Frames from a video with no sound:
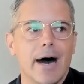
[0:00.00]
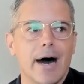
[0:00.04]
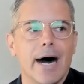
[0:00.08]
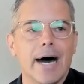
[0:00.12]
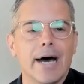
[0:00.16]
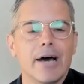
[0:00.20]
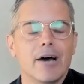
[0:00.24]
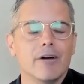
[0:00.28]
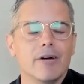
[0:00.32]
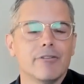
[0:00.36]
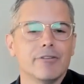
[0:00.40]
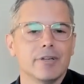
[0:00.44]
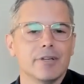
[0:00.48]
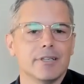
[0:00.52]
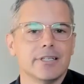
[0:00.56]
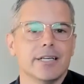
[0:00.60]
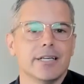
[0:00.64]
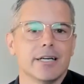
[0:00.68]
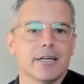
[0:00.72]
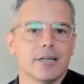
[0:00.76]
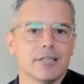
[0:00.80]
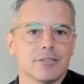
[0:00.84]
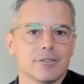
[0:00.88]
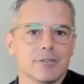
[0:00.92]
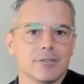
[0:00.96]
I often
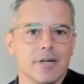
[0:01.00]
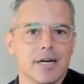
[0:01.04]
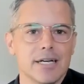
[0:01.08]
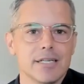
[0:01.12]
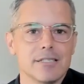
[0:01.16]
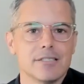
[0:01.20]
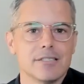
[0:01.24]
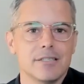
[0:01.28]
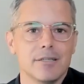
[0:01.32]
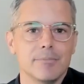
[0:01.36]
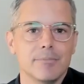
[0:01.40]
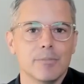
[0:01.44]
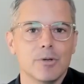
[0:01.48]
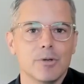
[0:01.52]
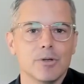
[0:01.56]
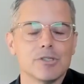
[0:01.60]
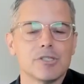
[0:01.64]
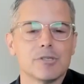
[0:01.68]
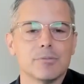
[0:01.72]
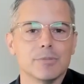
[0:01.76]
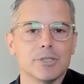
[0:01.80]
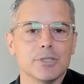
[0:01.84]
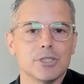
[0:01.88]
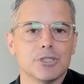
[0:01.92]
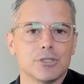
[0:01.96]
characterize the
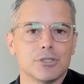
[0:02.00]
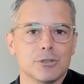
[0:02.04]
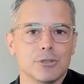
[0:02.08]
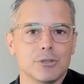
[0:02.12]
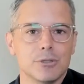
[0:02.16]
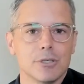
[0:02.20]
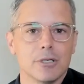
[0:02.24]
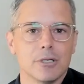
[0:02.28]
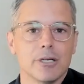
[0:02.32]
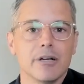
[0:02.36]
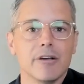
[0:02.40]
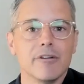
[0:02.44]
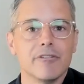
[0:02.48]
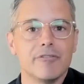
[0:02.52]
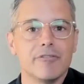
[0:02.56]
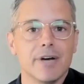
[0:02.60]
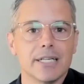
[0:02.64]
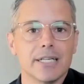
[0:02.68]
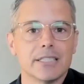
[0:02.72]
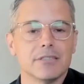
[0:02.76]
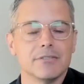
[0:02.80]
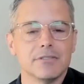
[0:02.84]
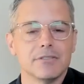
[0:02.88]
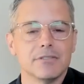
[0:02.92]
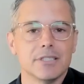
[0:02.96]
most mature and
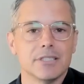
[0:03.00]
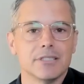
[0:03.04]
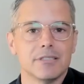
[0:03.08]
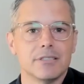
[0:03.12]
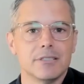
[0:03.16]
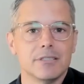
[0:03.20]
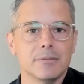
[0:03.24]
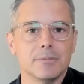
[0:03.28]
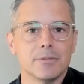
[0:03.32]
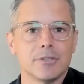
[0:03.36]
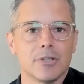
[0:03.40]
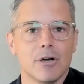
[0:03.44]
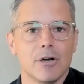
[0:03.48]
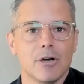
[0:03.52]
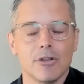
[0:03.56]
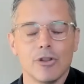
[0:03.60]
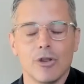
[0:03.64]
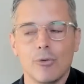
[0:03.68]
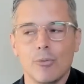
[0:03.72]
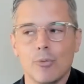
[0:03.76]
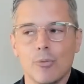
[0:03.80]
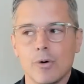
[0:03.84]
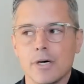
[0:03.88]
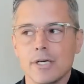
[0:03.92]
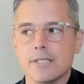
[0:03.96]
effective systems are
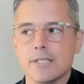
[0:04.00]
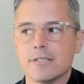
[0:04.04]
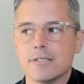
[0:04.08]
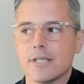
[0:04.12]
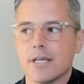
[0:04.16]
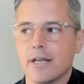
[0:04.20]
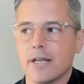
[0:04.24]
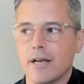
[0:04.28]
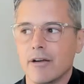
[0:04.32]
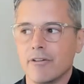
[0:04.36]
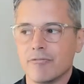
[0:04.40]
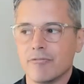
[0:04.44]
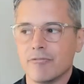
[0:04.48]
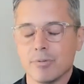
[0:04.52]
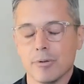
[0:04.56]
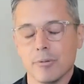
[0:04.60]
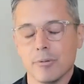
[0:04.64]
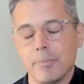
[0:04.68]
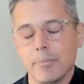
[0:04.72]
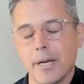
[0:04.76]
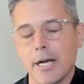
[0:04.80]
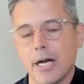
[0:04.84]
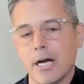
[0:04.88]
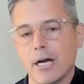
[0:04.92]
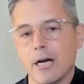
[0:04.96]
the ones that have
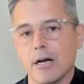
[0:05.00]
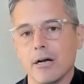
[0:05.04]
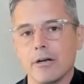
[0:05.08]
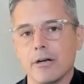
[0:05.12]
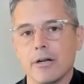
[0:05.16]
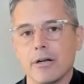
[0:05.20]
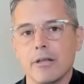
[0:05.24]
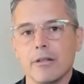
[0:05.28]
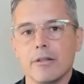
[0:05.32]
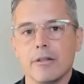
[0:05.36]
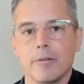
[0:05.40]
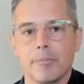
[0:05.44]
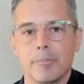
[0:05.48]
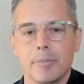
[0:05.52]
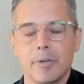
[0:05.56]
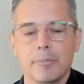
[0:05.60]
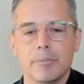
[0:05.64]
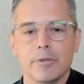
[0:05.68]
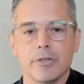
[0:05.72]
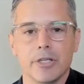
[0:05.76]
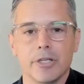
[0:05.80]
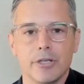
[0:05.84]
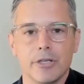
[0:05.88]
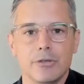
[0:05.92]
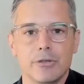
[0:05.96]
prepared the
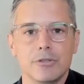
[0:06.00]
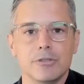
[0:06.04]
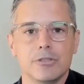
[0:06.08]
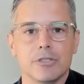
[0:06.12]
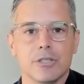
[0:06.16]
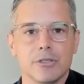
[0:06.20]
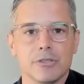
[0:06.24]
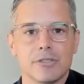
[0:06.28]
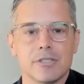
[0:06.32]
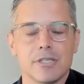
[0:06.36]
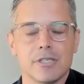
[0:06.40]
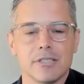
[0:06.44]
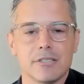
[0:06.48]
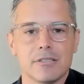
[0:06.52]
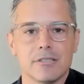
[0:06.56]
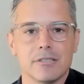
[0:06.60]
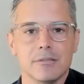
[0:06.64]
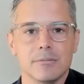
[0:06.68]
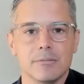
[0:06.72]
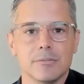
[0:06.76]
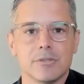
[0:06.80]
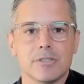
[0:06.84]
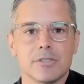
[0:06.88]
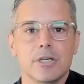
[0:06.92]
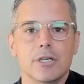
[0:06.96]
people that use those
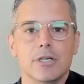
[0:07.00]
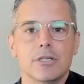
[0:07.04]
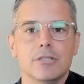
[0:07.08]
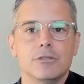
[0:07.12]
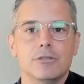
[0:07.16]
systems